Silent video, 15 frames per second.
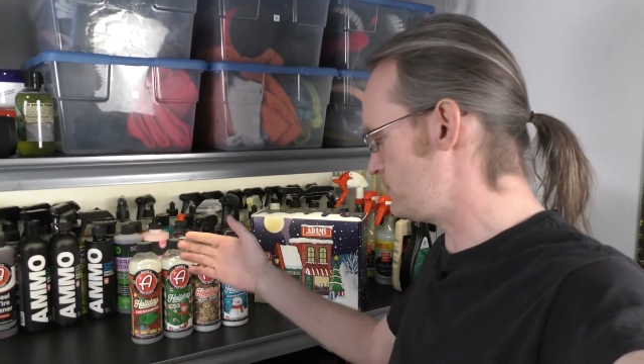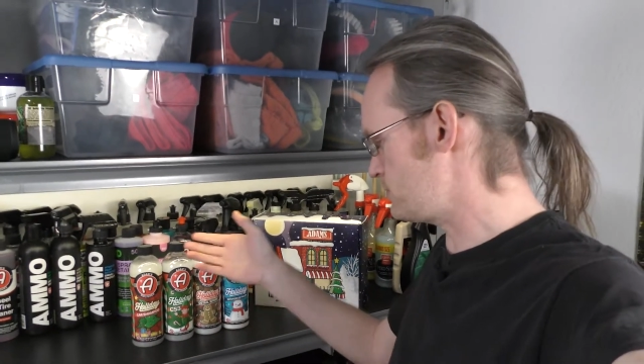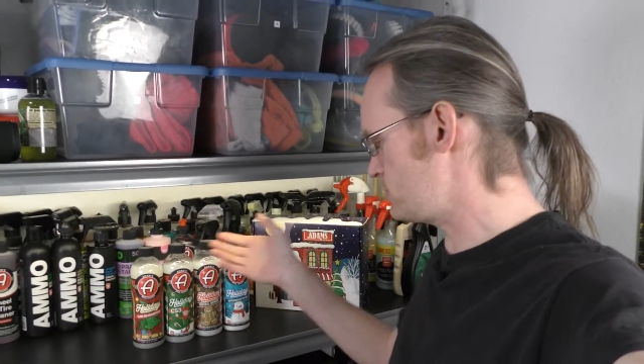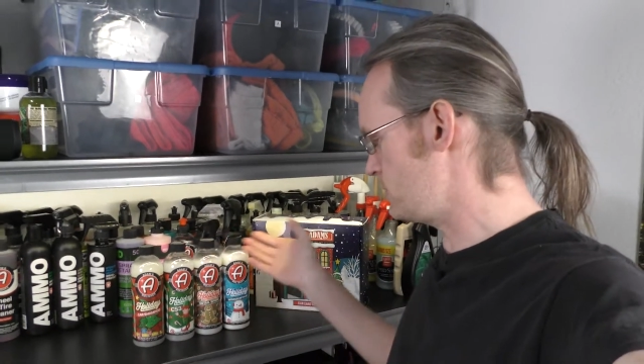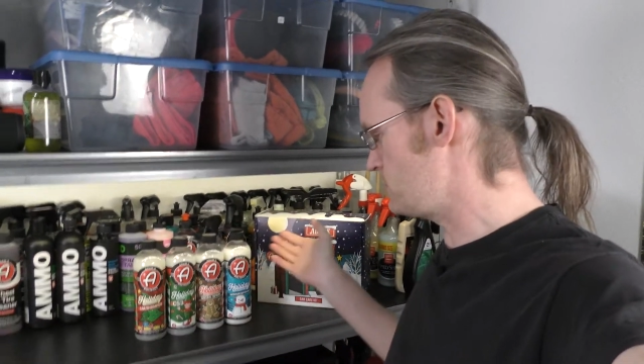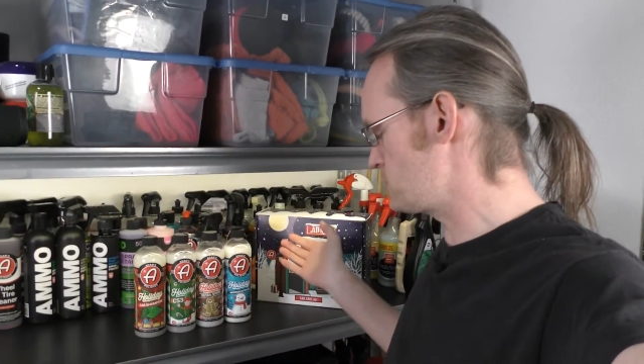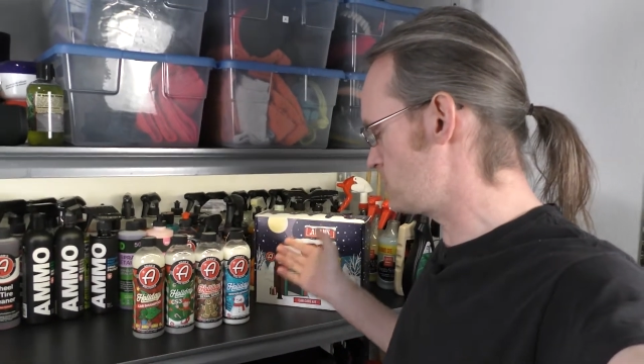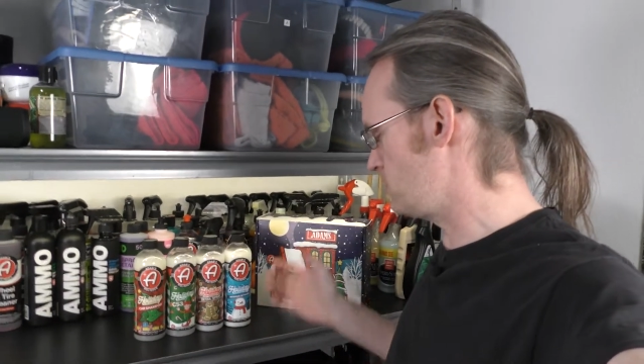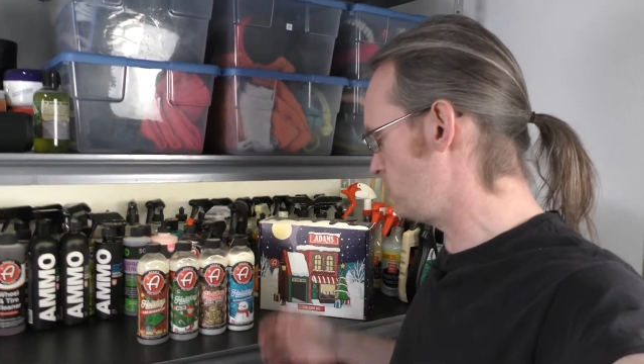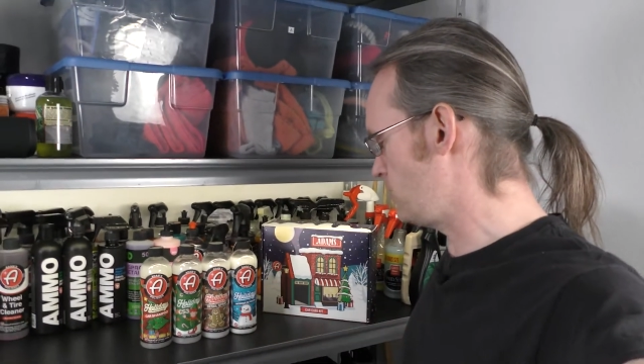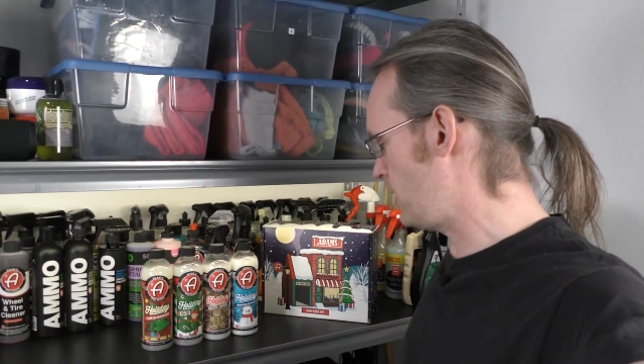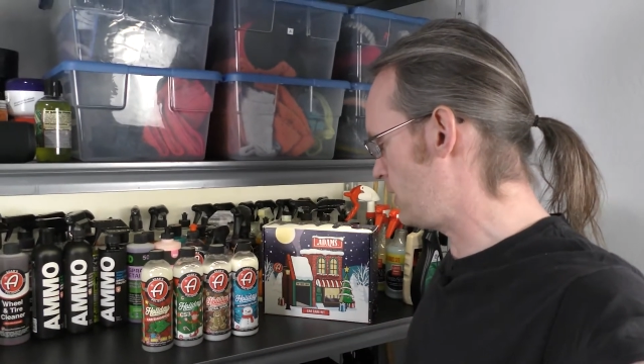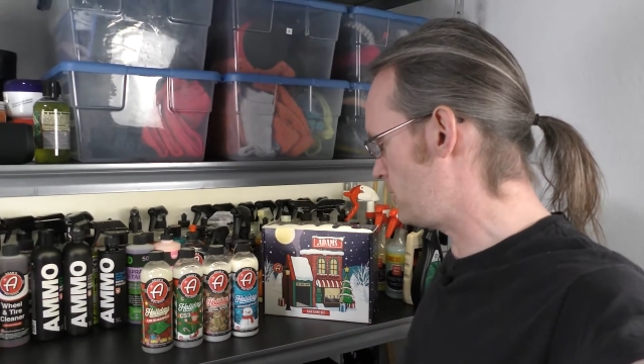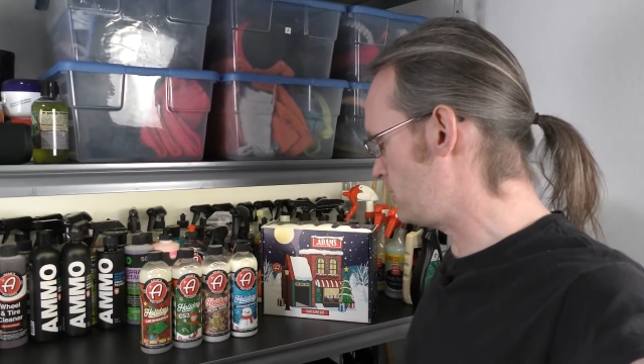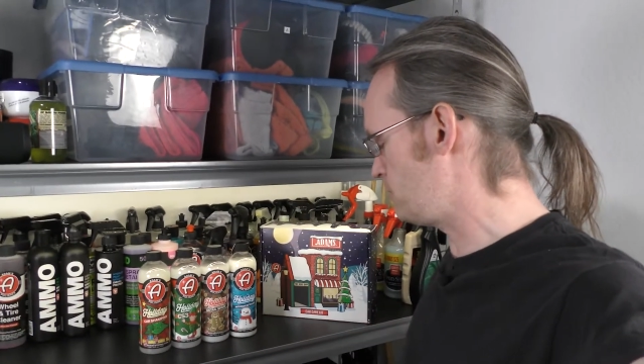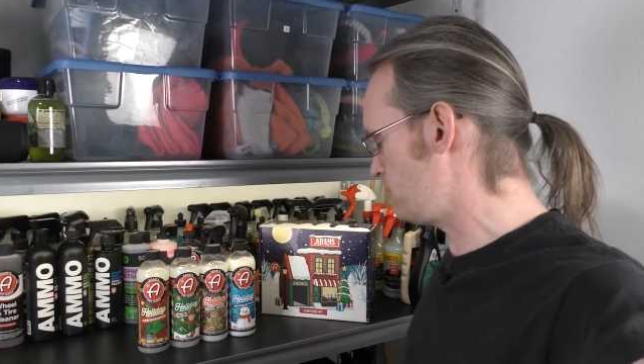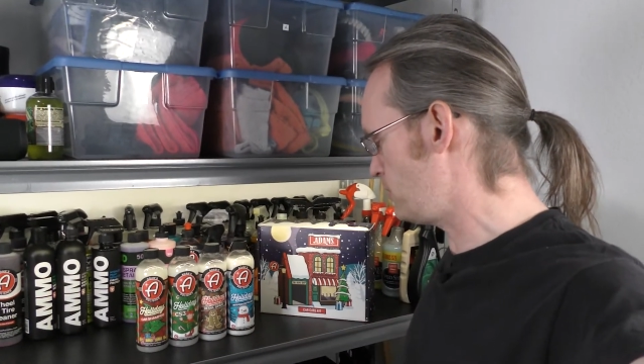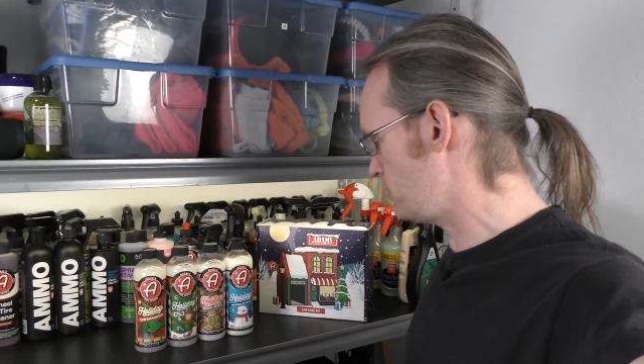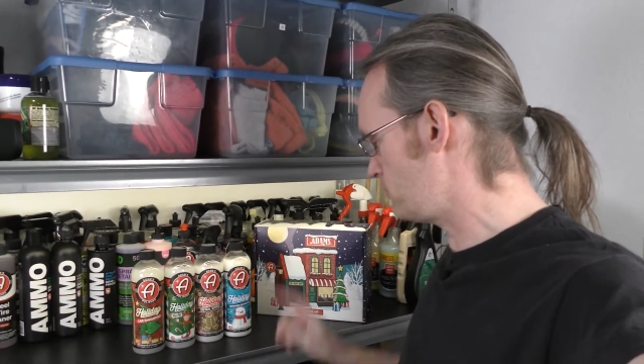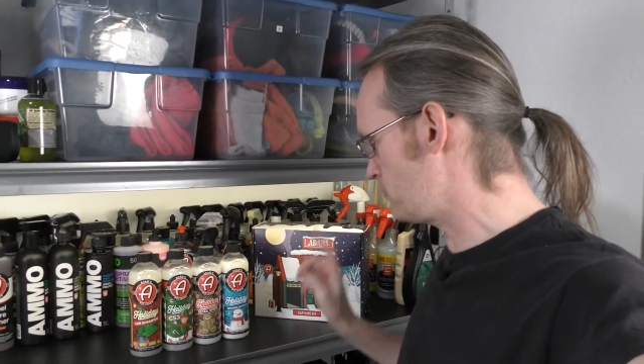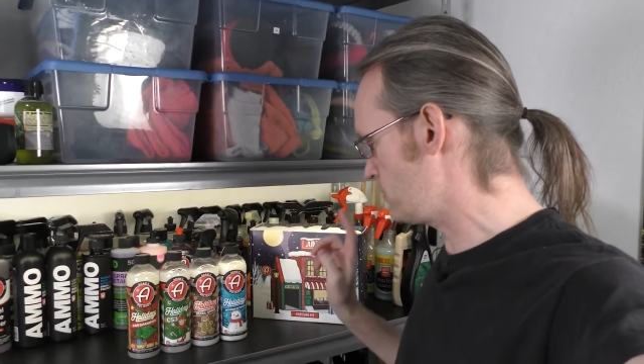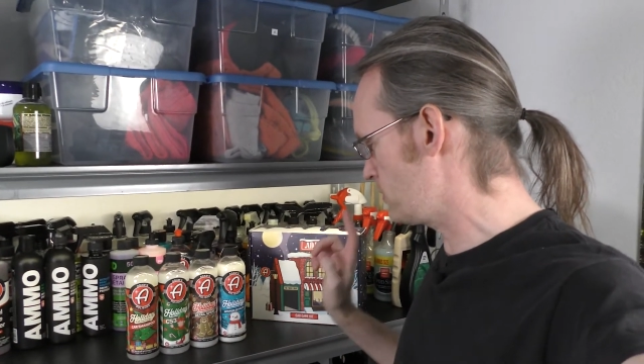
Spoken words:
seasonal lineup of